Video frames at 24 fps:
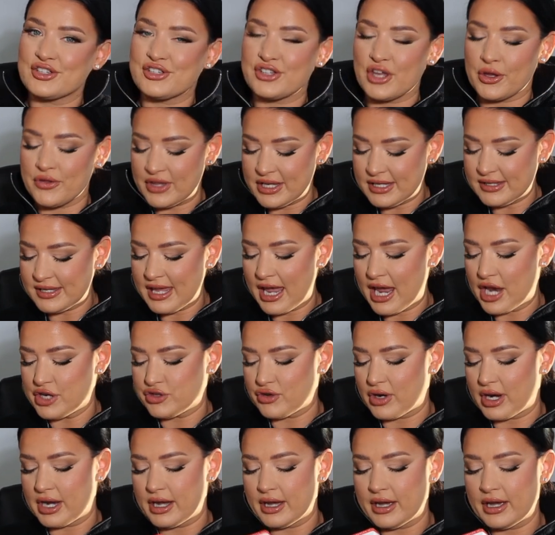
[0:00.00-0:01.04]
So this hair
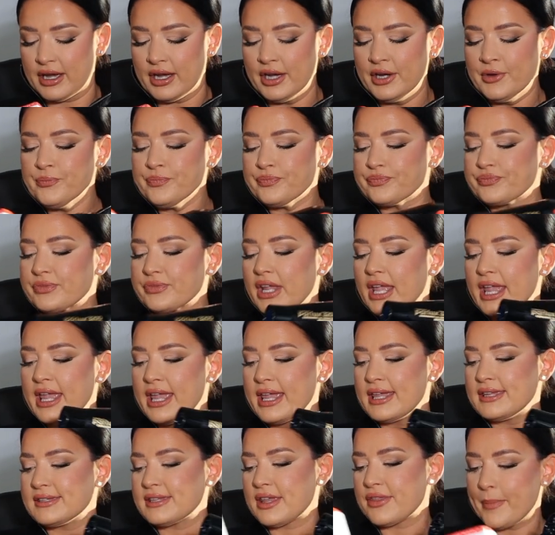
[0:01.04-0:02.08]
dryer
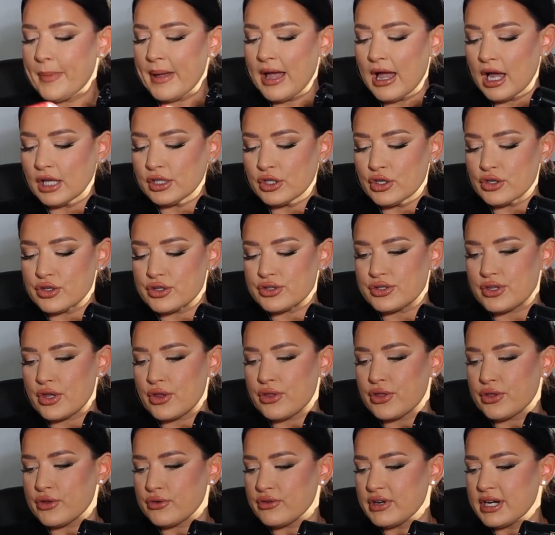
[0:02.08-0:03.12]
is a Parlux
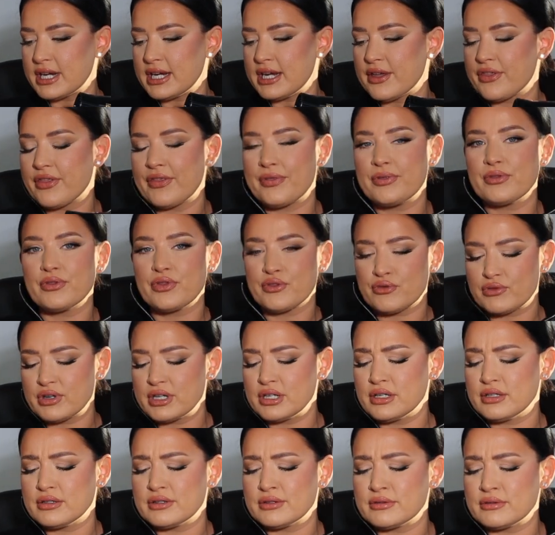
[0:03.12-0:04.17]

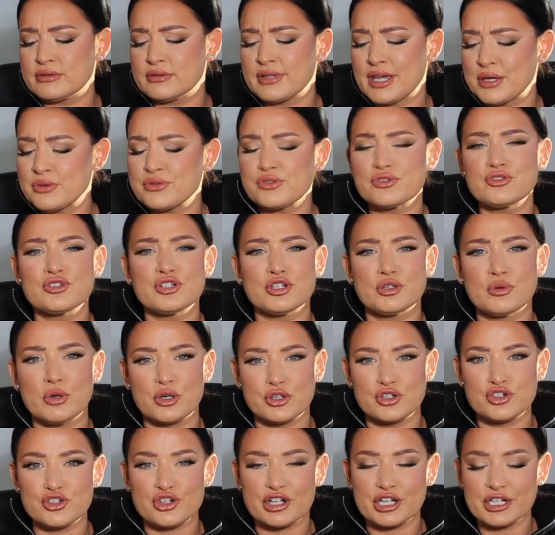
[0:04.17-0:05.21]
3200,
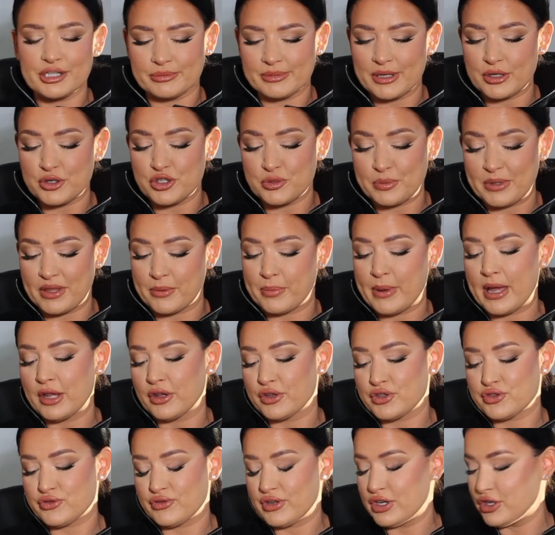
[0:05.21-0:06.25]
it used to be the
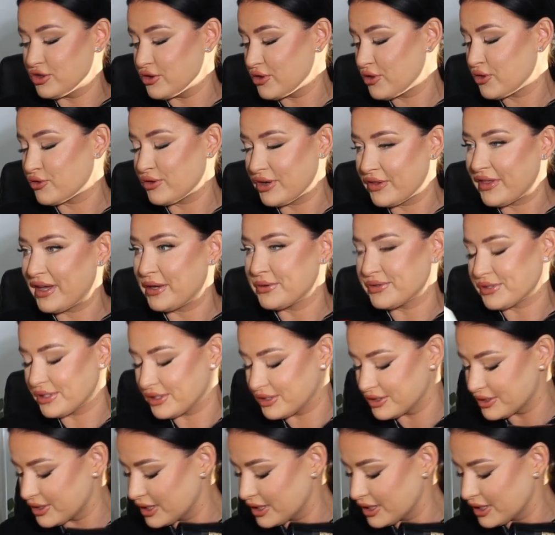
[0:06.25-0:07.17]
Parlux 3000.